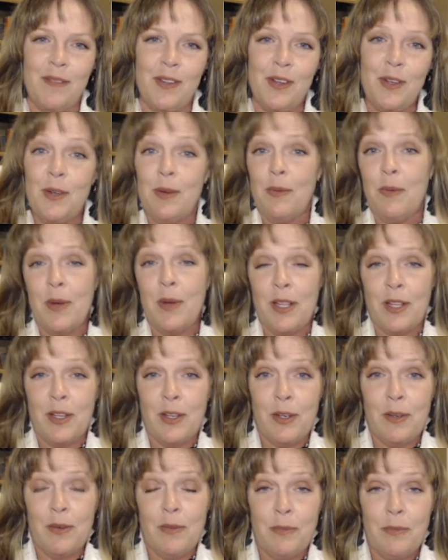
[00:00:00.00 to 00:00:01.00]
what
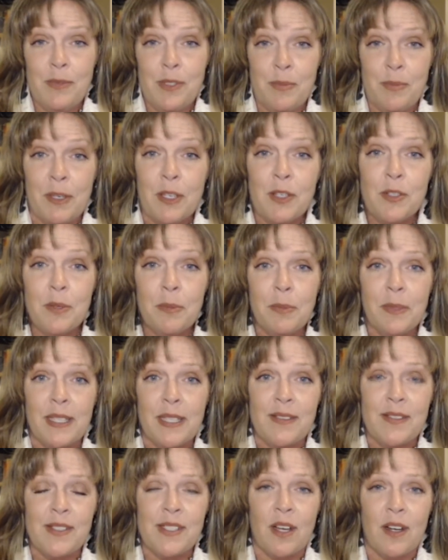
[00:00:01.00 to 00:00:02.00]
your spiritual
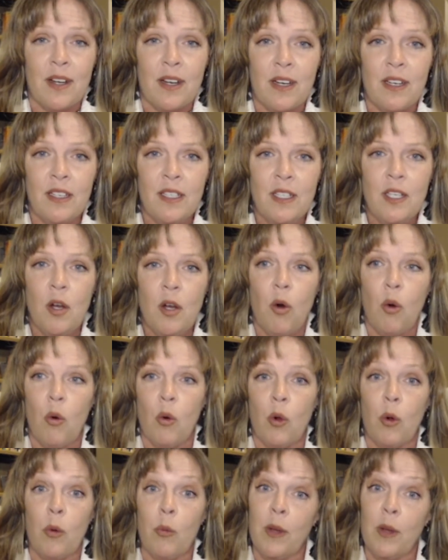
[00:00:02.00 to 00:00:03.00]
beliefs are,
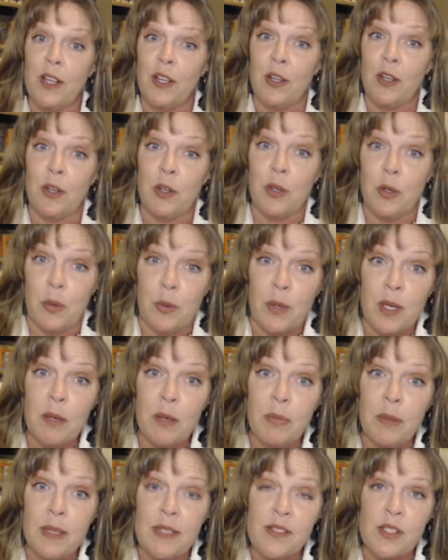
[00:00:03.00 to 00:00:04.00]
or what your career
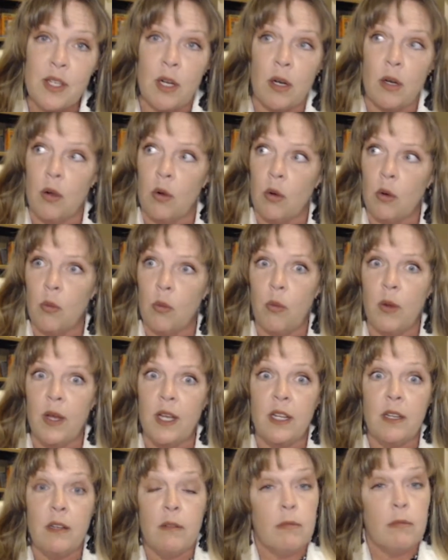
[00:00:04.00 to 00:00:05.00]
beliefs are, or
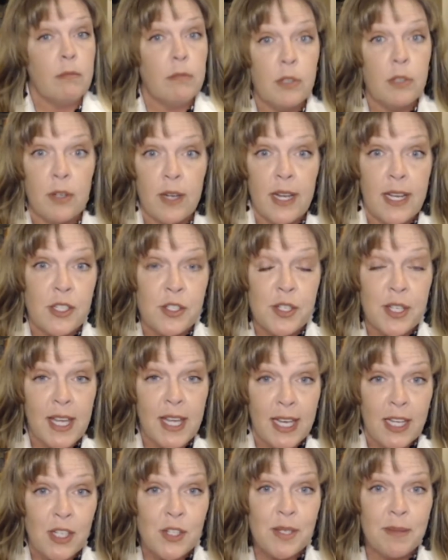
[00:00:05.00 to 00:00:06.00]
what your
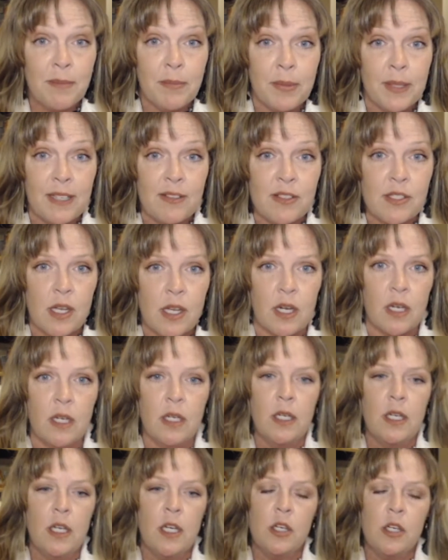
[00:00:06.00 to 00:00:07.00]
education beliefs are.
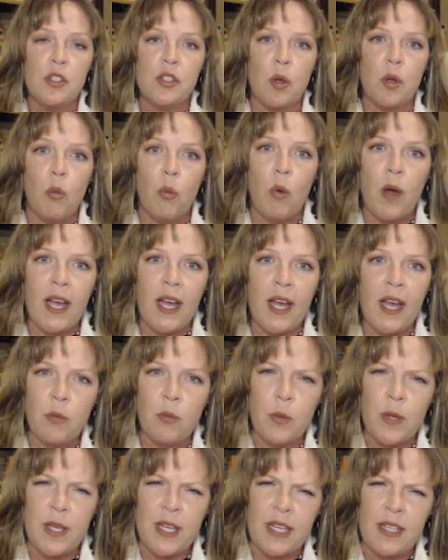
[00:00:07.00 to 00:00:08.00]
So why do
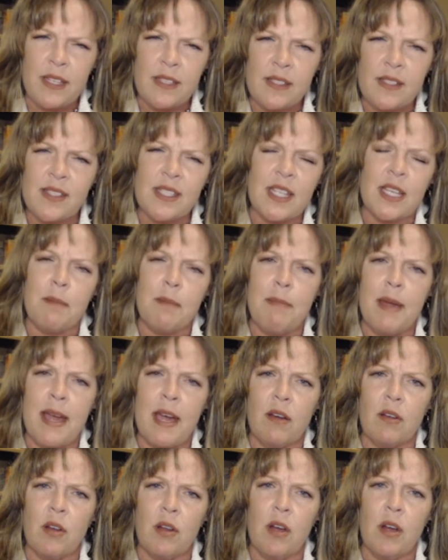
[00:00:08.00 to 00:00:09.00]
we skip
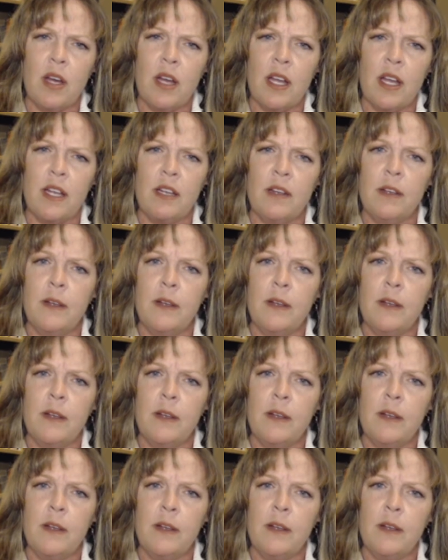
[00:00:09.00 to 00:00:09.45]
out on